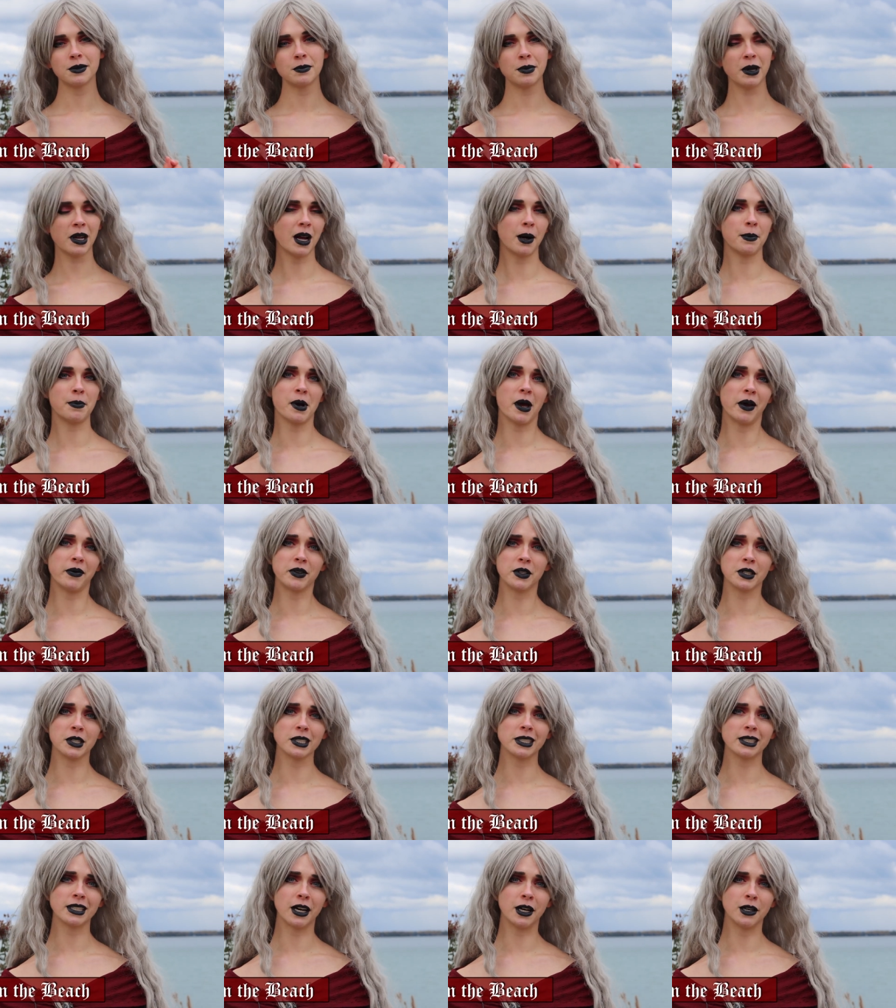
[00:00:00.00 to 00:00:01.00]
Pick up after
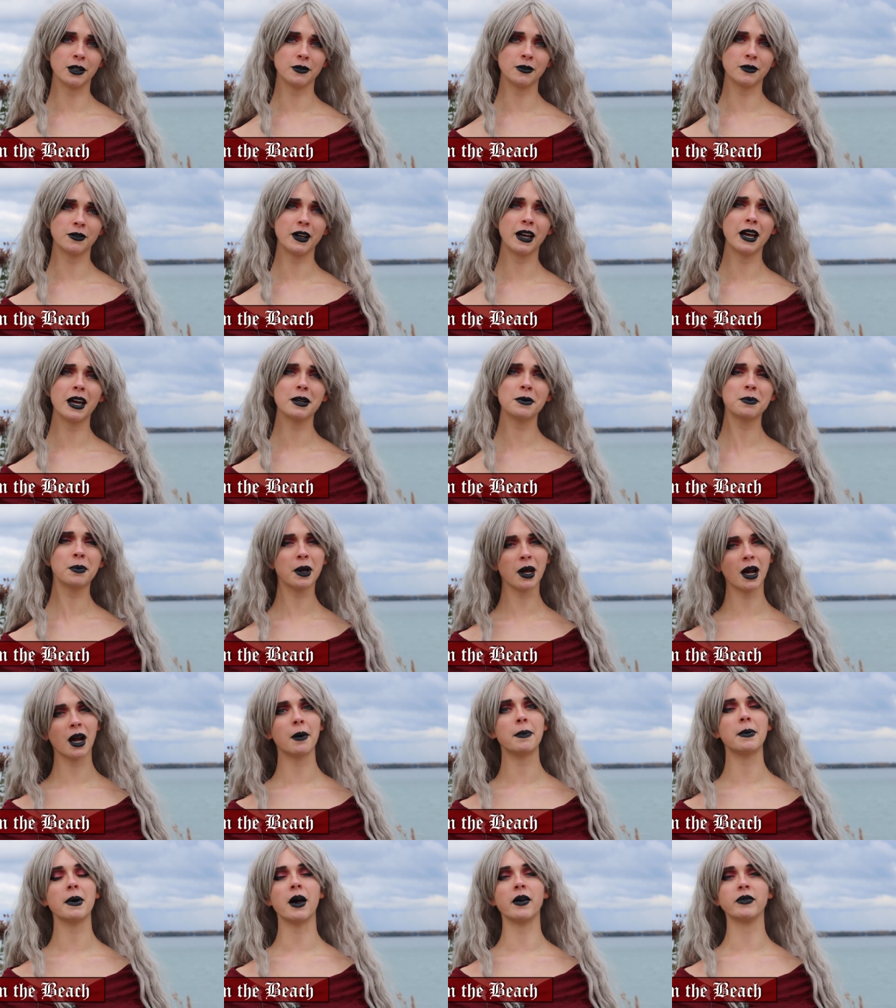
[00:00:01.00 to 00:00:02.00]
yourself and
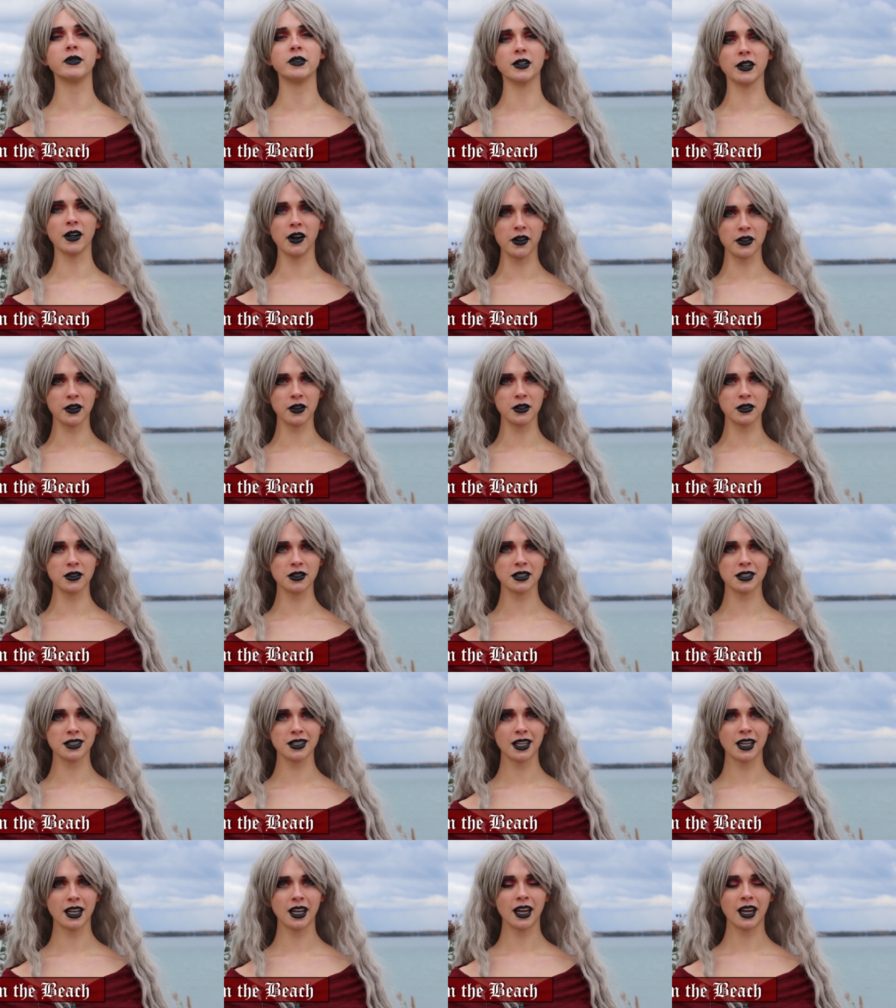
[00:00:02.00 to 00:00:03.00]
pick up after
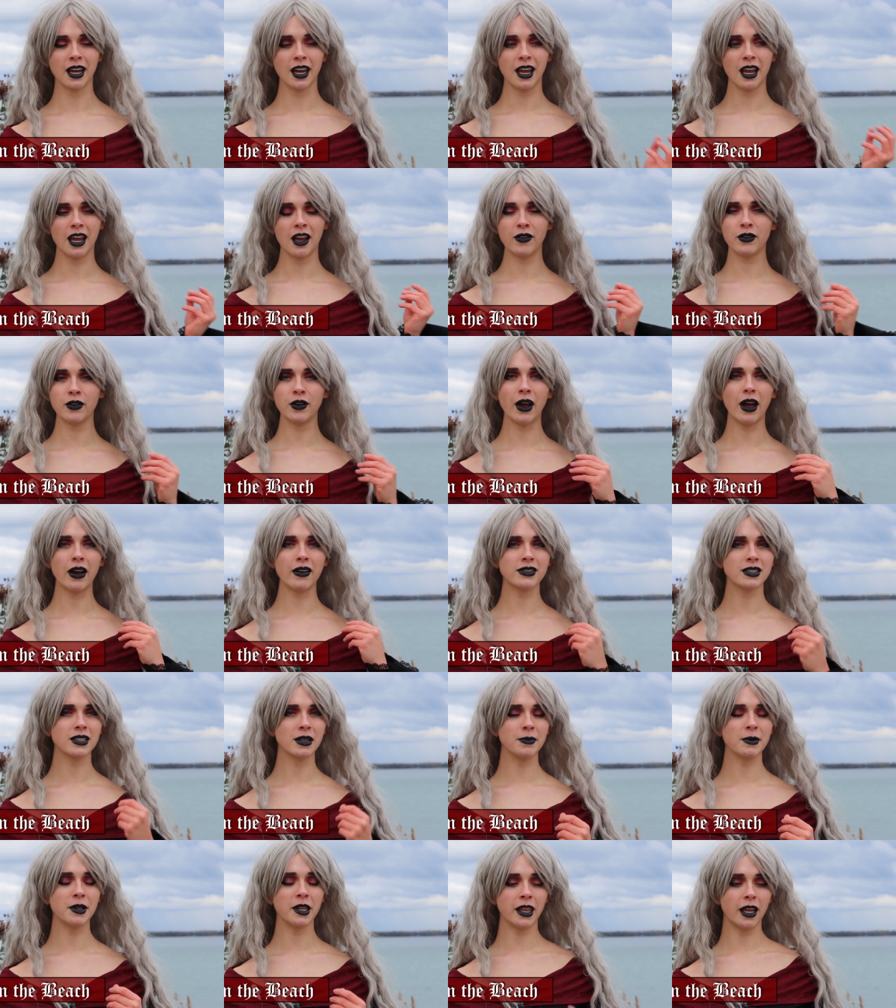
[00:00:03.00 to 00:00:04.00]
others. If you have
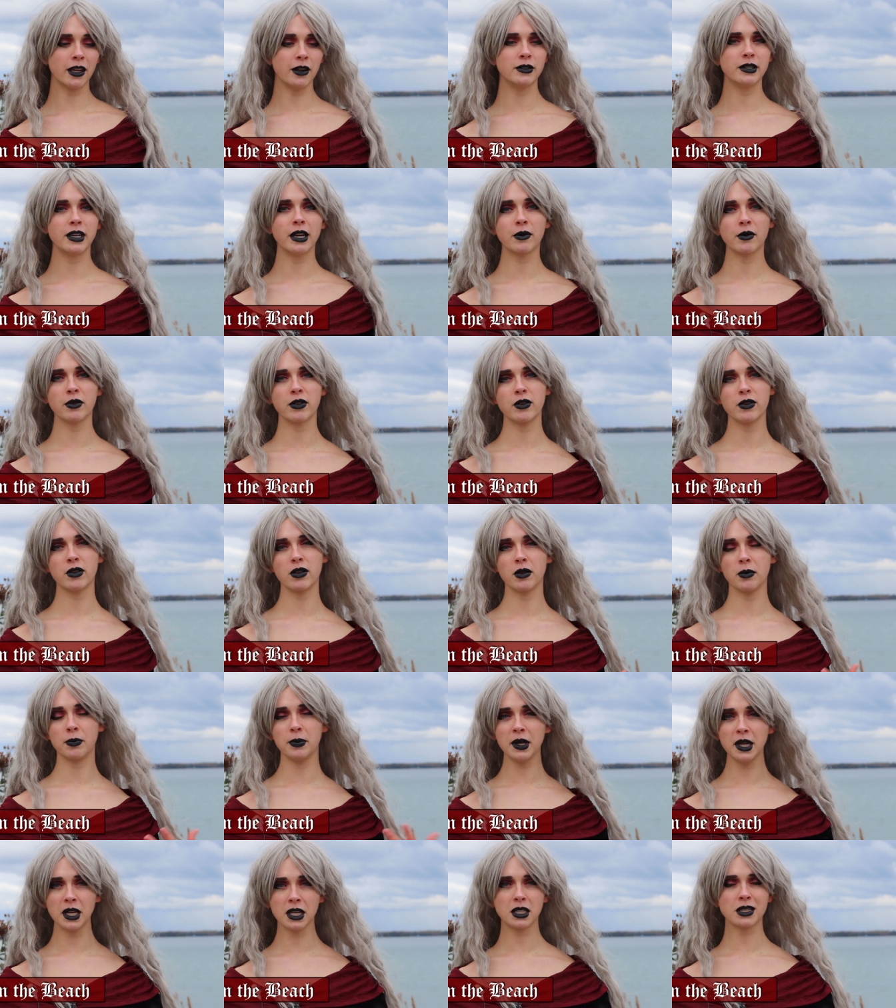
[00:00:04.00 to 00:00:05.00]
something that you take with you to the
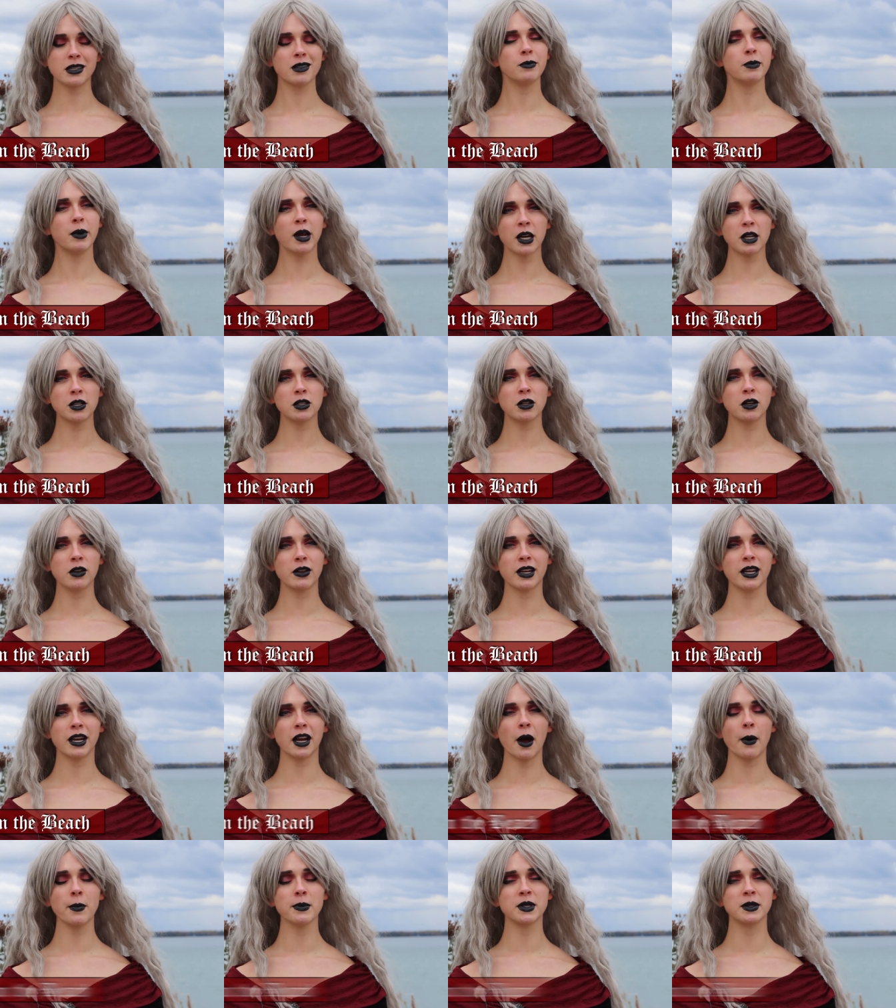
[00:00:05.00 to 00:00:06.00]
beach, make sure
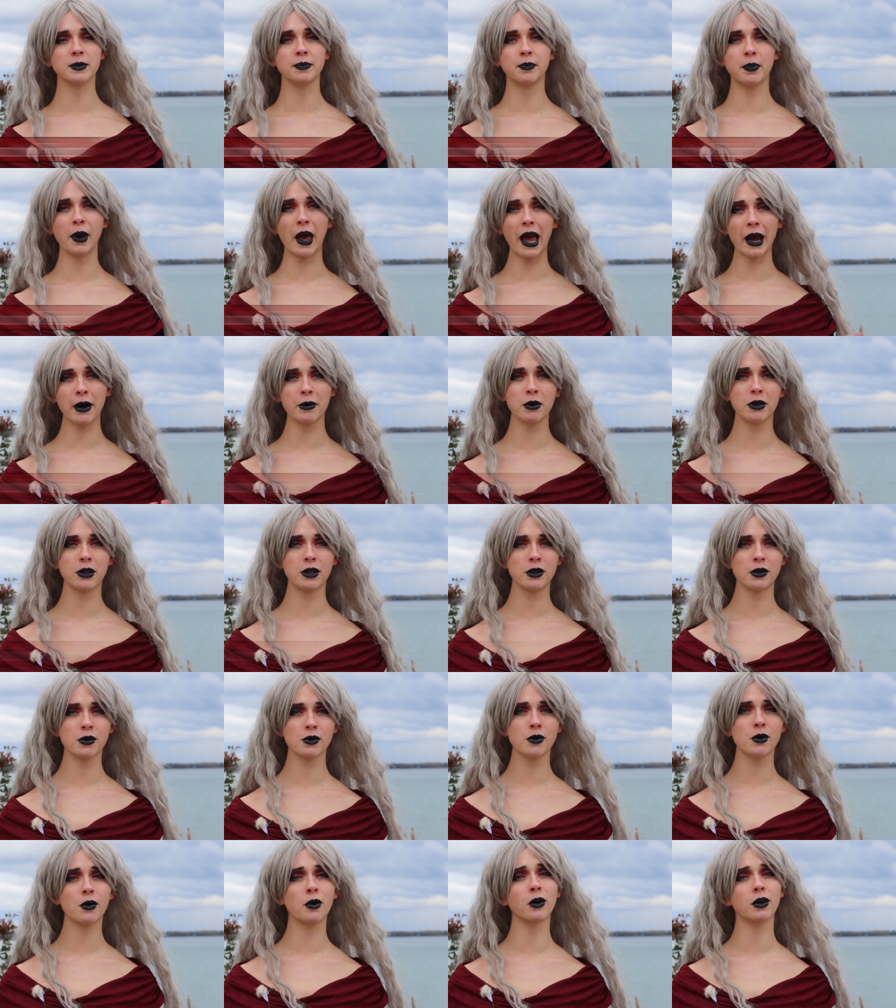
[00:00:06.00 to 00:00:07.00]
that it comes back with
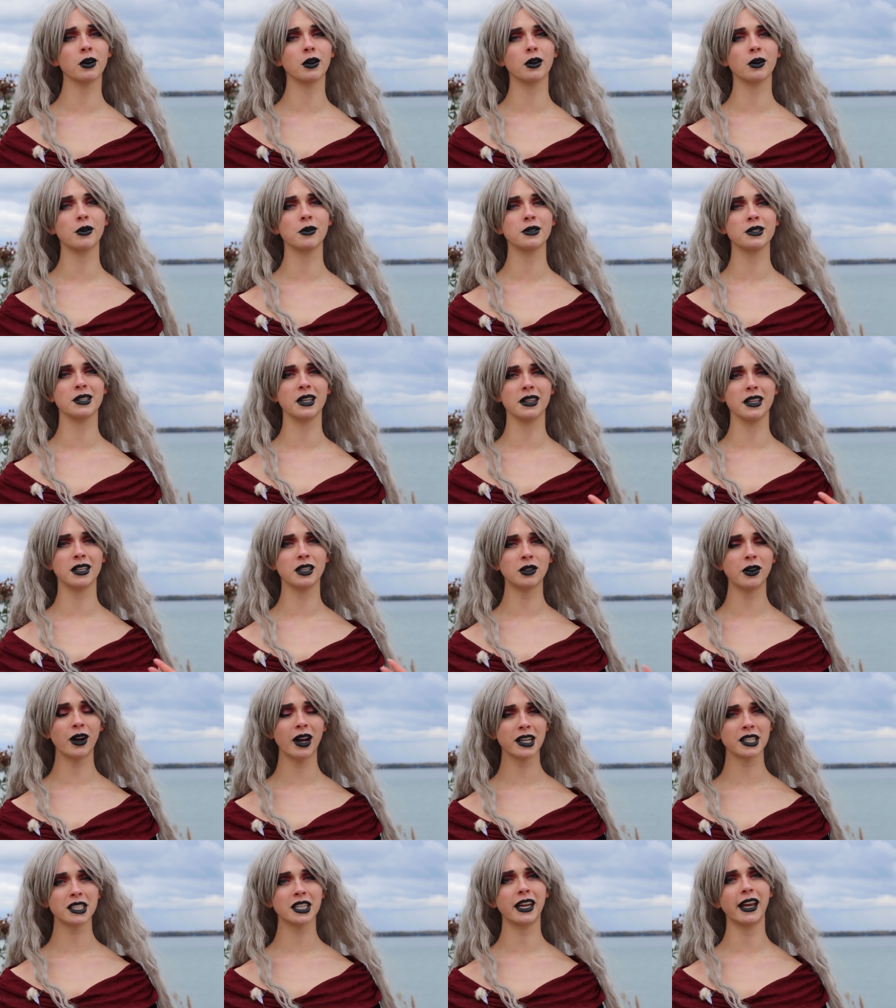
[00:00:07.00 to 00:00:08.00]
you or goes in the
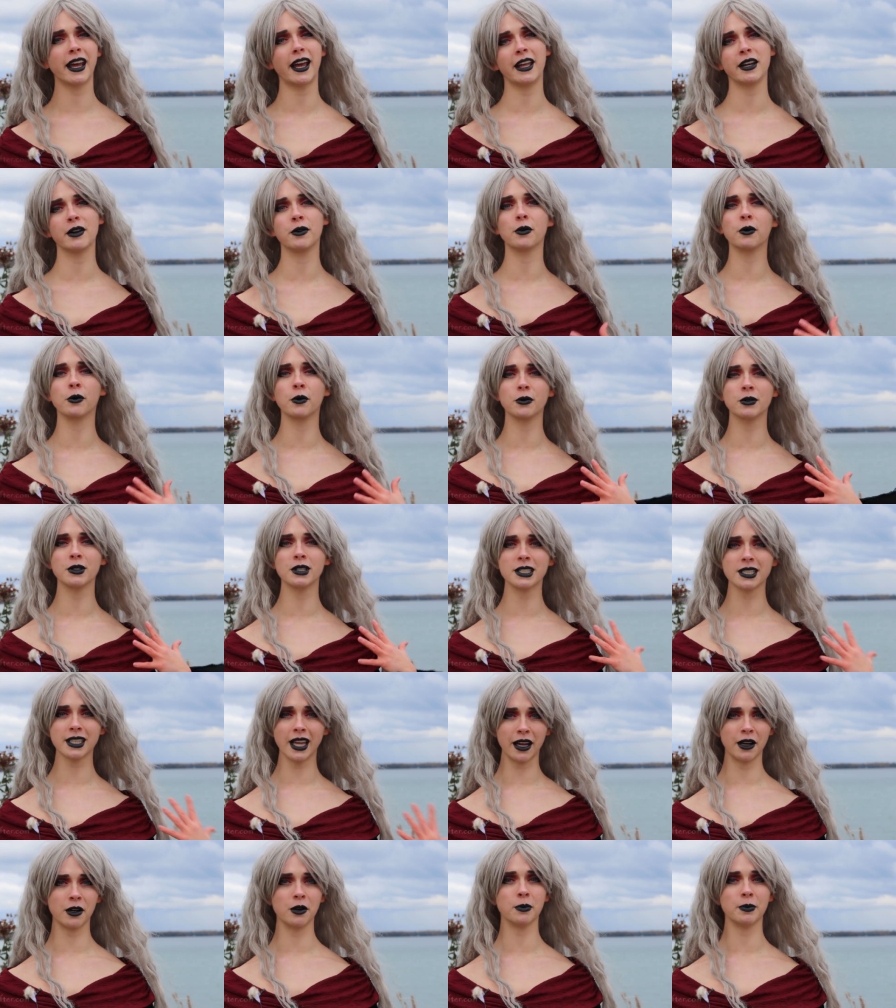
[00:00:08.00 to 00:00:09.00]
trash can or
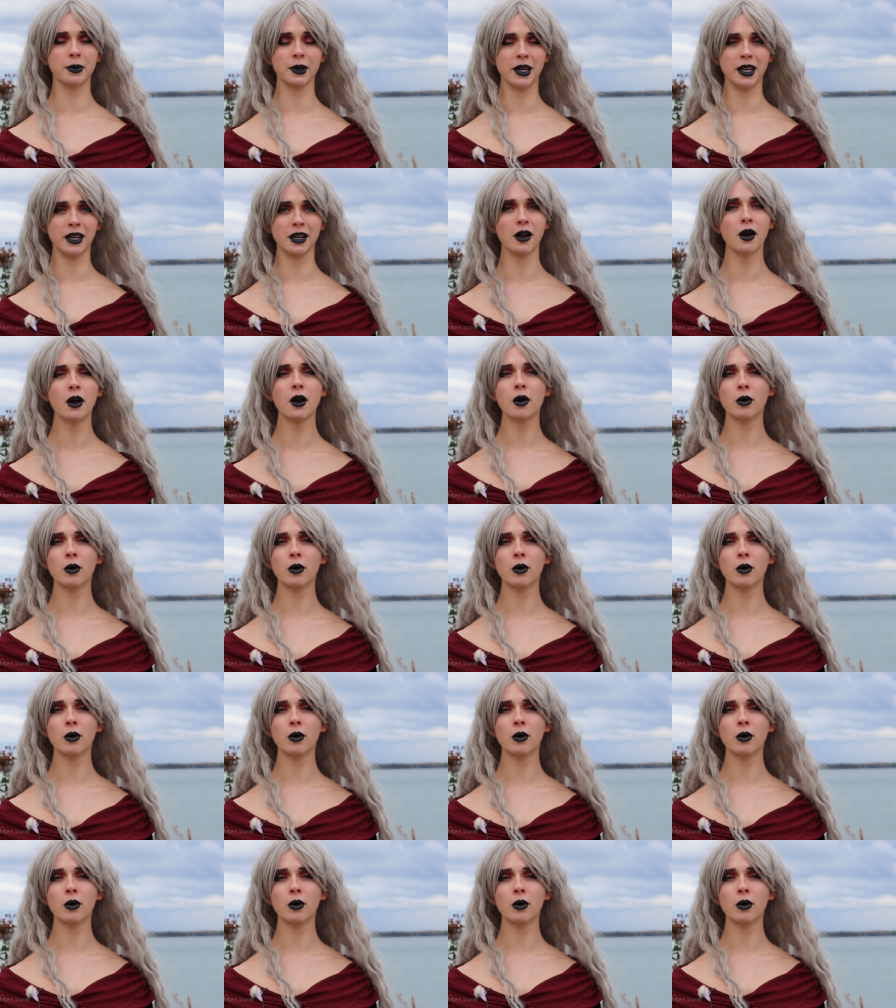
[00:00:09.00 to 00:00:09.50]
recycle bin